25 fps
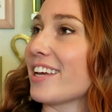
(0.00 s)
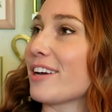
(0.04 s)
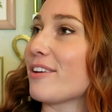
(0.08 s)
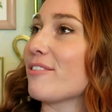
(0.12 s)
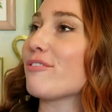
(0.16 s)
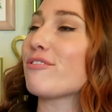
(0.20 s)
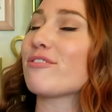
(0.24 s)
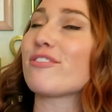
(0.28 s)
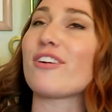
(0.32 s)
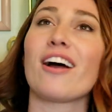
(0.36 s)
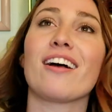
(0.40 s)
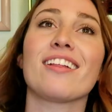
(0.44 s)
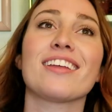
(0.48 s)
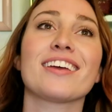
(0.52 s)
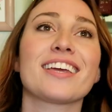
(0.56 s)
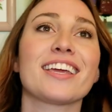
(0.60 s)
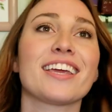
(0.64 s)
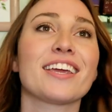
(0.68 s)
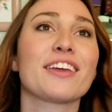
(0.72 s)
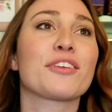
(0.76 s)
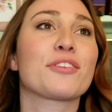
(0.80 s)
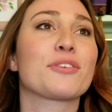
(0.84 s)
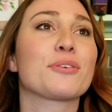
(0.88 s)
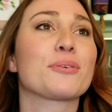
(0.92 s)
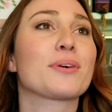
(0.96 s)
like
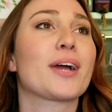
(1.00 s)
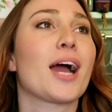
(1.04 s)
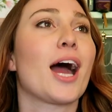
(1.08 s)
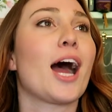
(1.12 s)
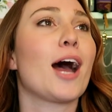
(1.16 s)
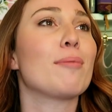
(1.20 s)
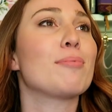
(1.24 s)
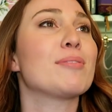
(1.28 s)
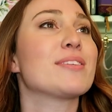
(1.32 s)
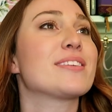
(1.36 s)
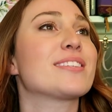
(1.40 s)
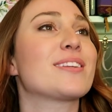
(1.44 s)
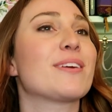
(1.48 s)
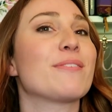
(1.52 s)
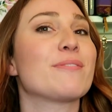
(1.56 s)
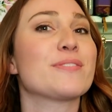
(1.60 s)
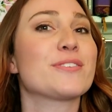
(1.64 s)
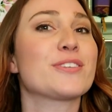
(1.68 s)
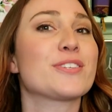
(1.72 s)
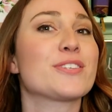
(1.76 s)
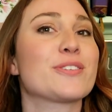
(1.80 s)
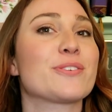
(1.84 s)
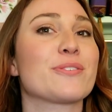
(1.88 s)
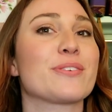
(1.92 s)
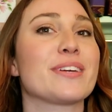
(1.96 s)
frolicking through
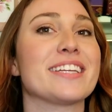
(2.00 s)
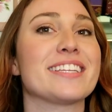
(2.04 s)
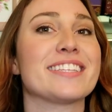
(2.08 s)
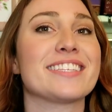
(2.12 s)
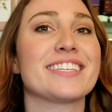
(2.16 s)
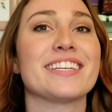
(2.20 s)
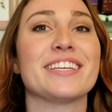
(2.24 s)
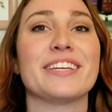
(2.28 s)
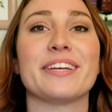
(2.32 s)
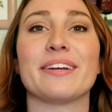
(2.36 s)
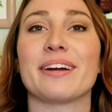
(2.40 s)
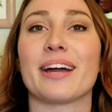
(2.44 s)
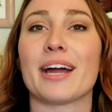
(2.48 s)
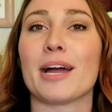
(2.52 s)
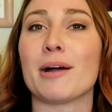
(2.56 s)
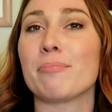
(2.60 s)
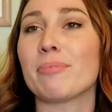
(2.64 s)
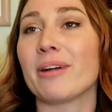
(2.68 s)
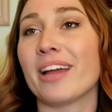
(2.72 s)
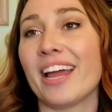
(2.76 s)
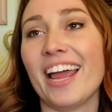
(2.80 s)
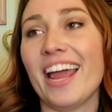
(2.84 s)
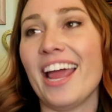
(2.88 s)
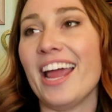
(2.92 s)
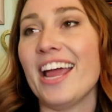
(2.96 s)
cobblestone streets in
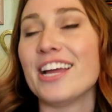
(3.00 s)
Europe,